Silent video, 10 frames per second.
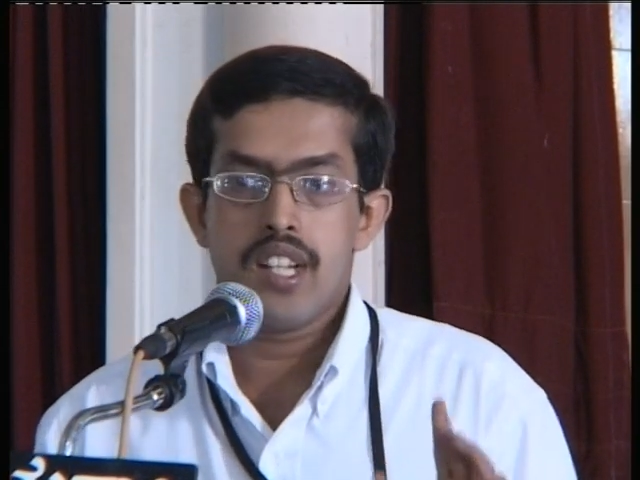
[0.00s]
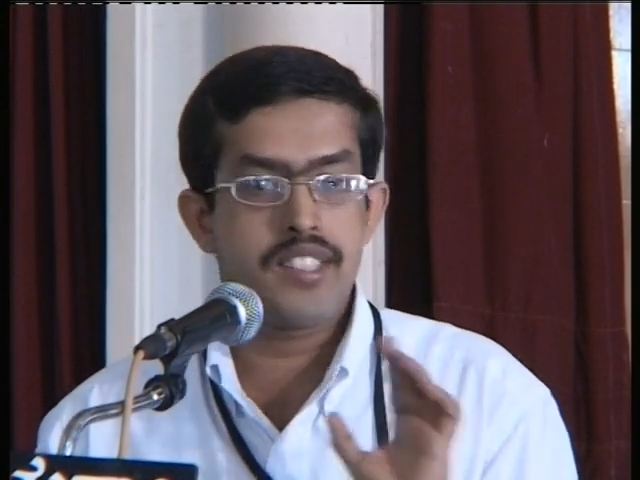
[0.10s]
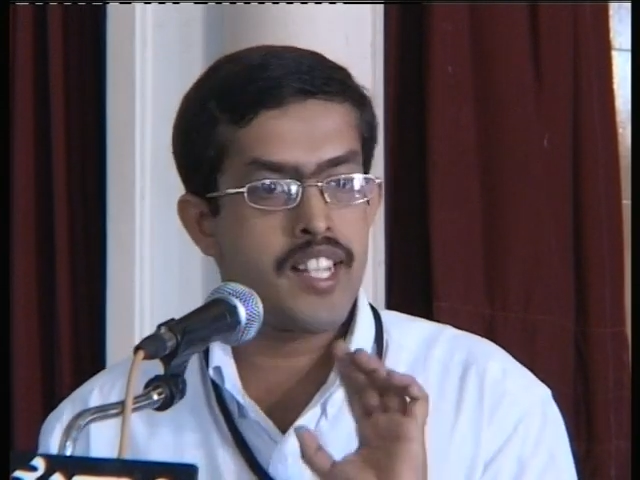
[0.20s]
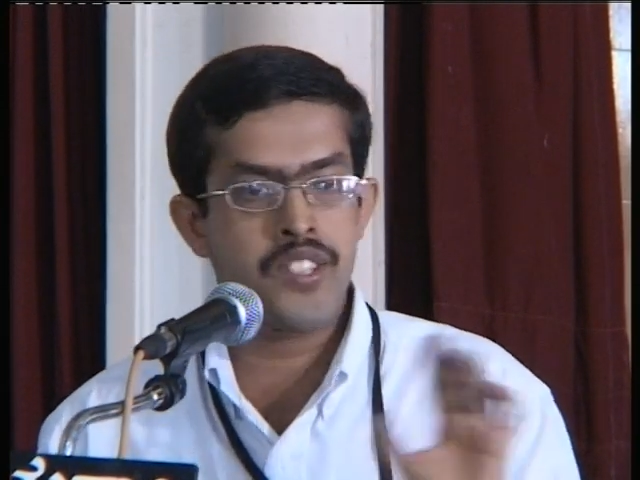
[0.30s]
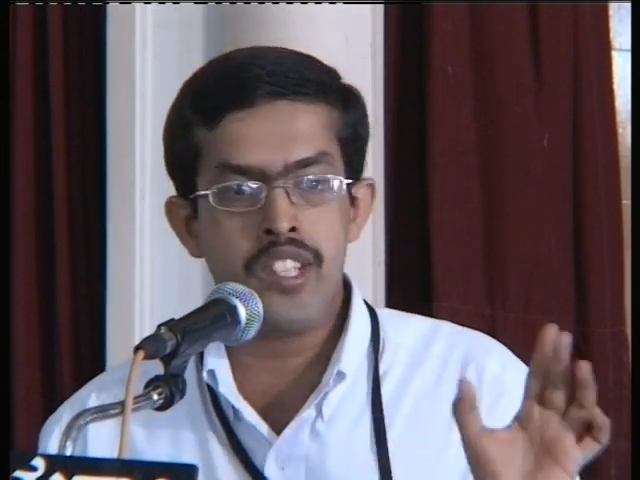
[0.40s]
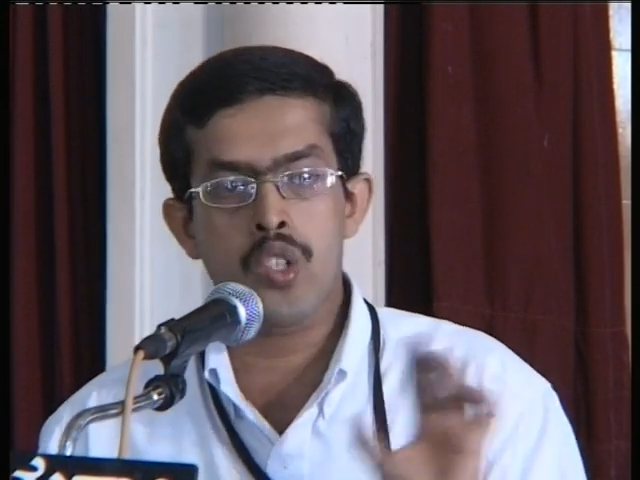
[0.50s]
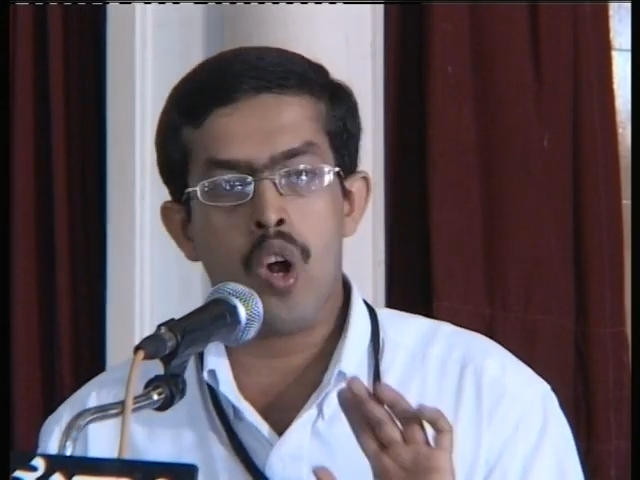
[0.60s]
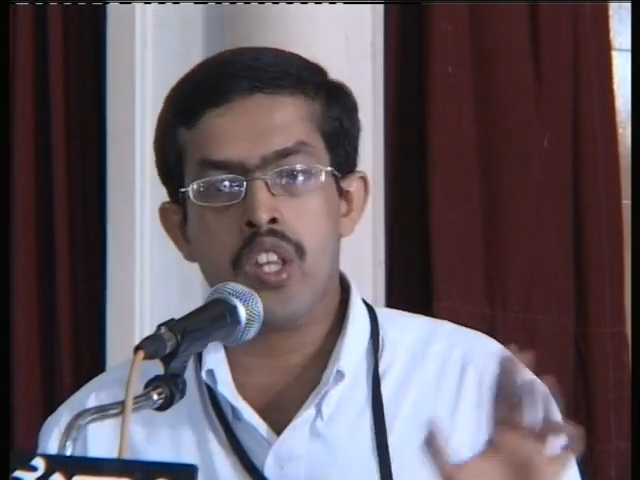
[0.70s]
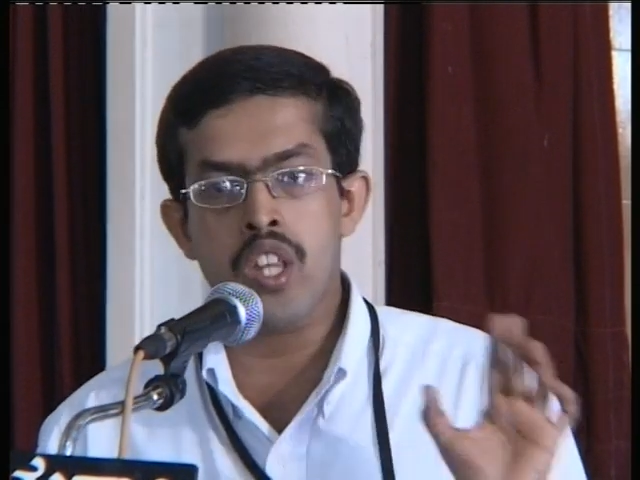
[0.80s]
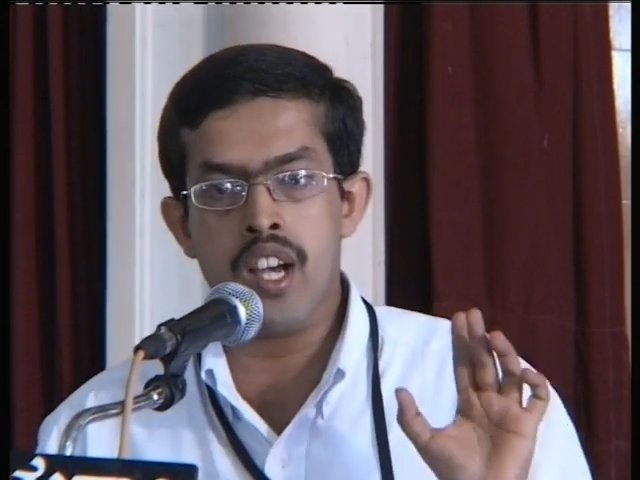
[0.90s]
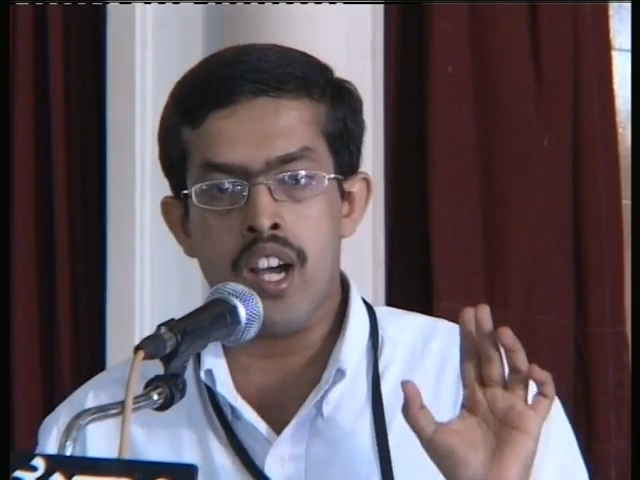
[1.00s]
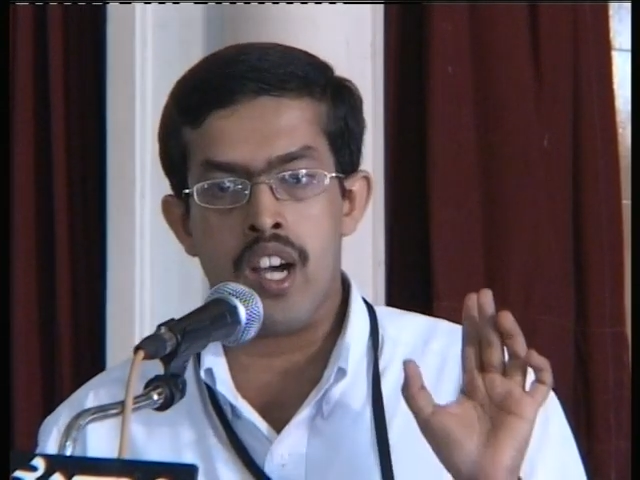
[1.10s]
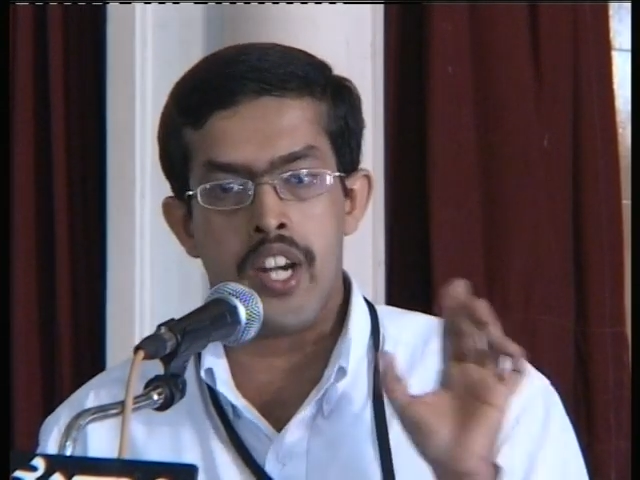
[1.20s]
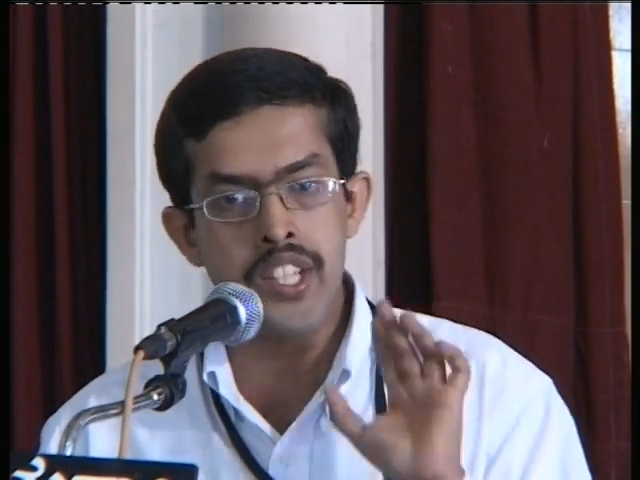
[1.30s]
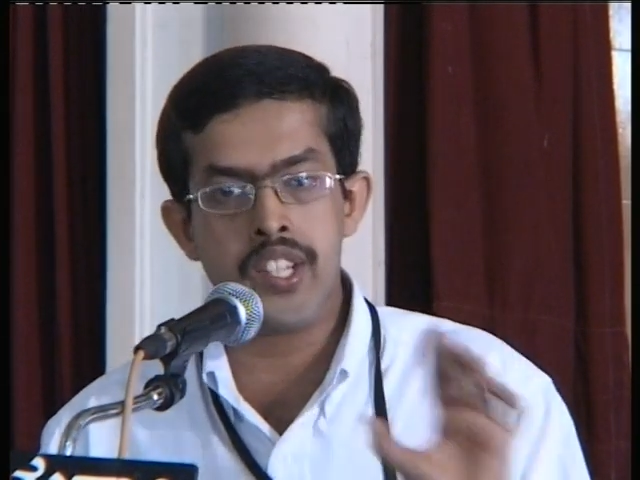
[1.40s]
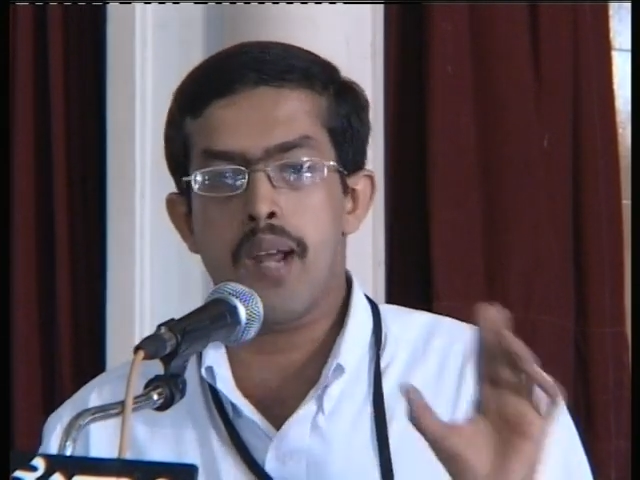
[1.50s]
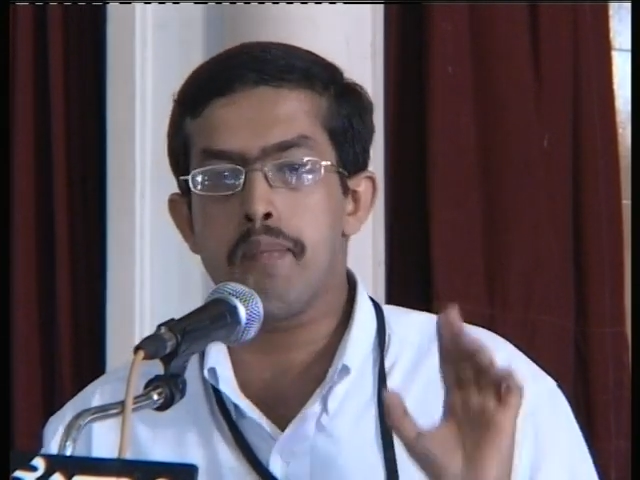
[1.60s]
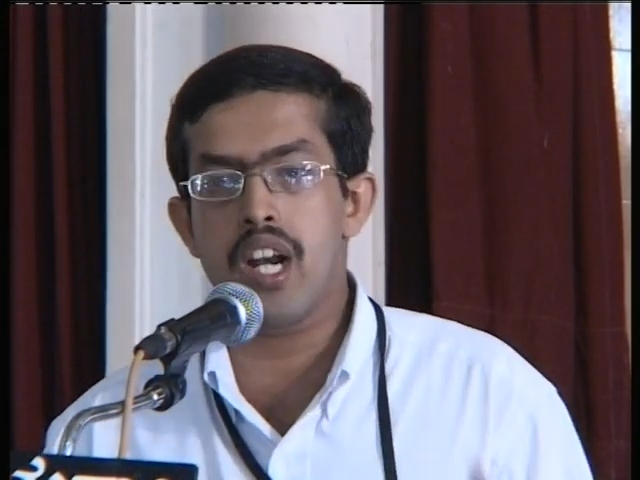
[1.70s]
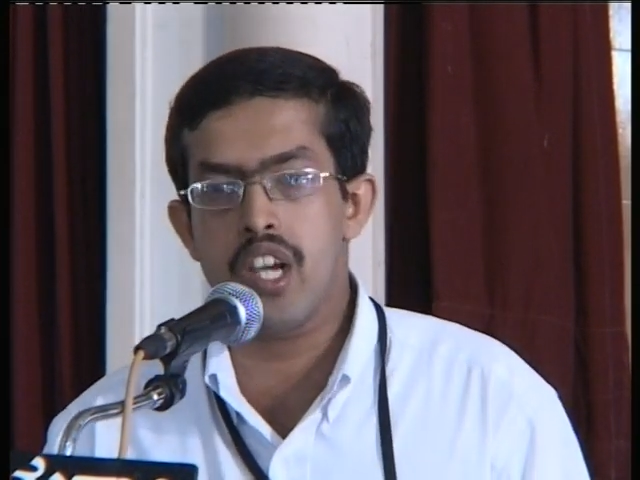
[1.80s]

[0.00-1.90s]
This is not the reasonable